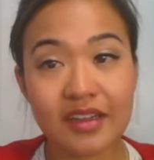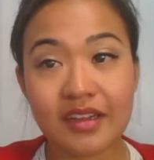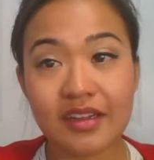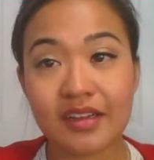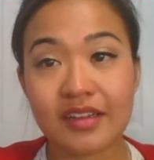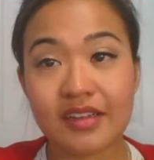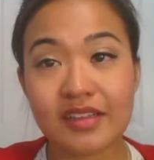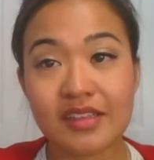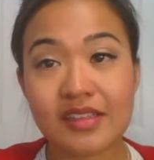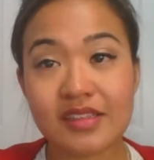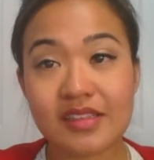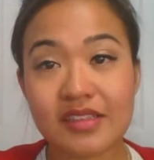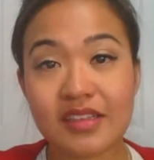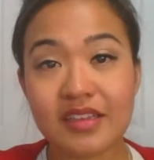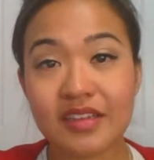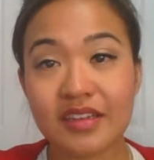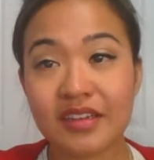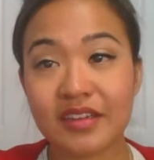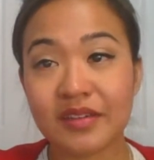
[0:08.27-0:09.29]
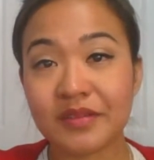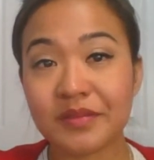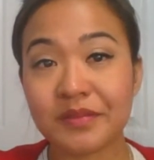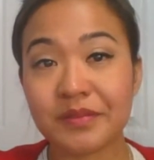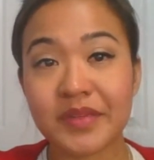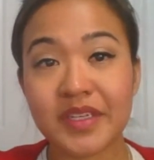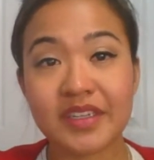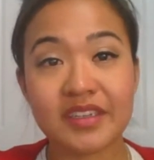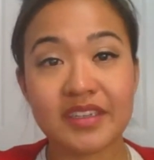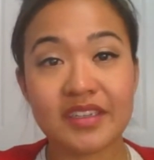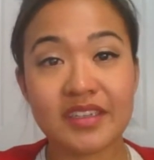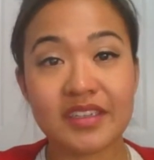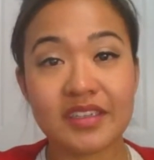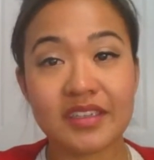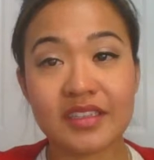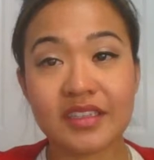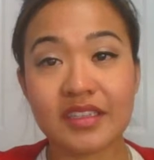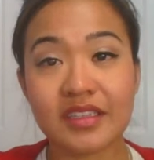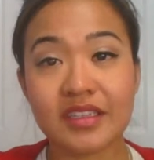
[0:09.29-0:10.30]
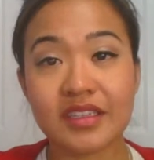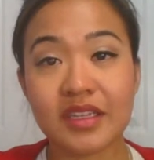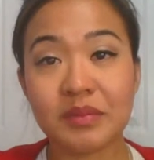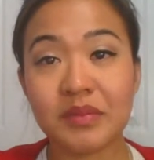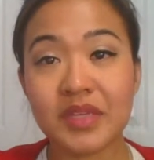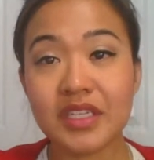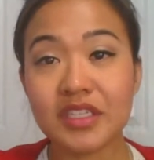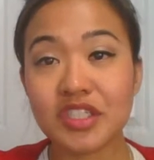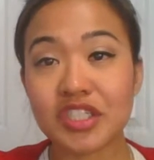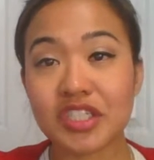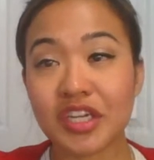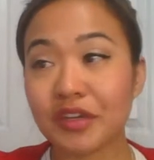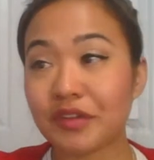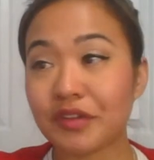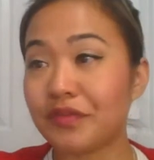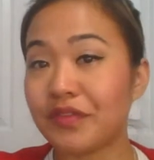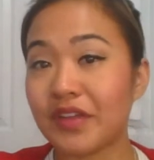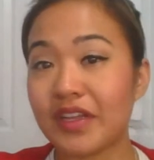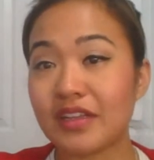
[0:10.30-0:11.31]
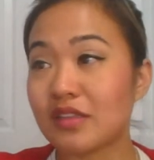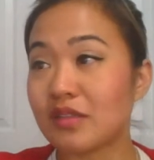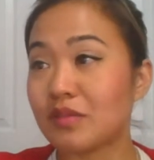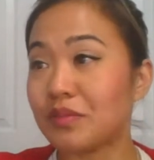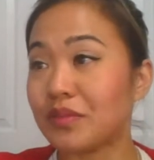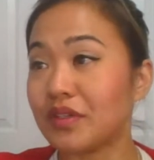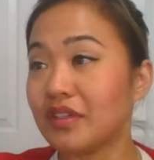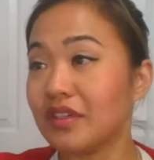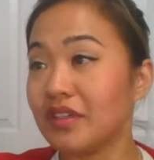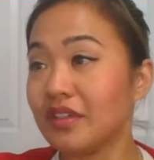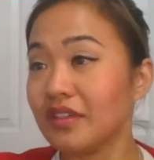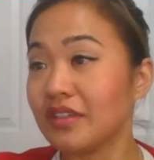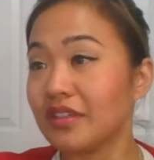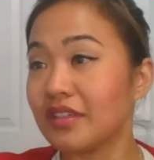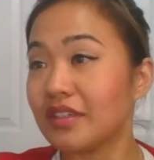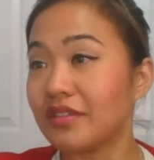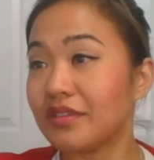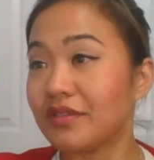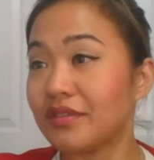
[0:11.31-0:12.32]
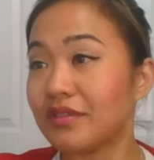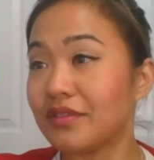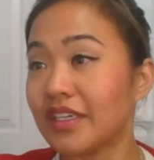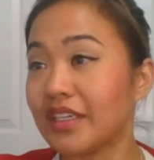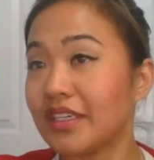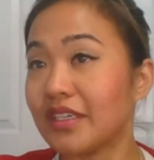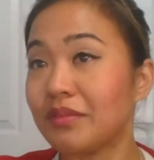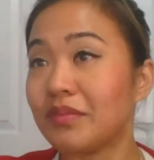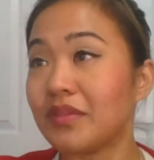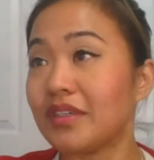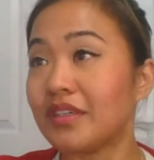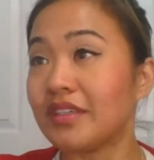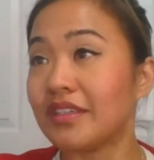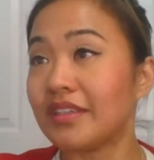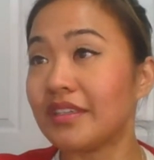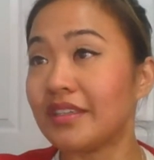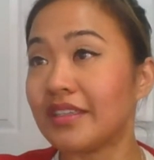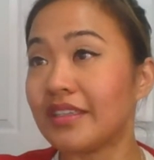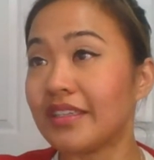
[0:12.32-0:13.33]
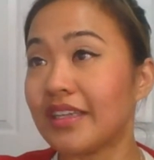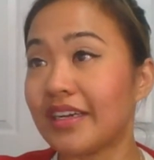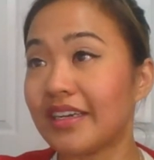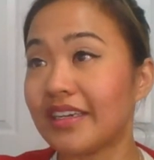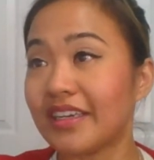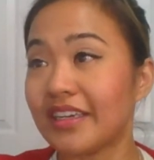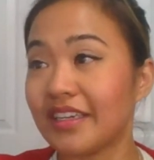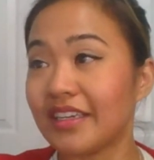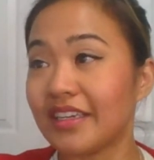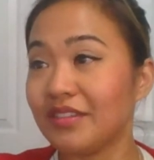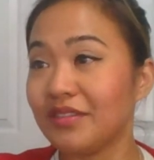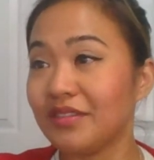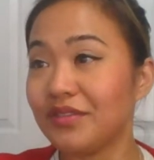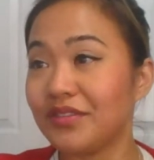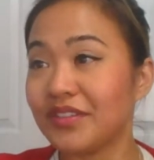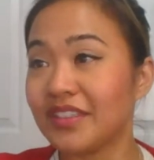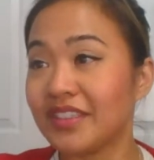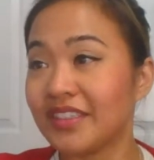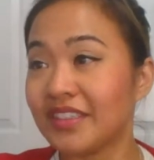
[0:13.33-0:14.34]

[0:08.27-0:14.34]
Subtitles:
Awesome. Let me check Facebook if I am on live.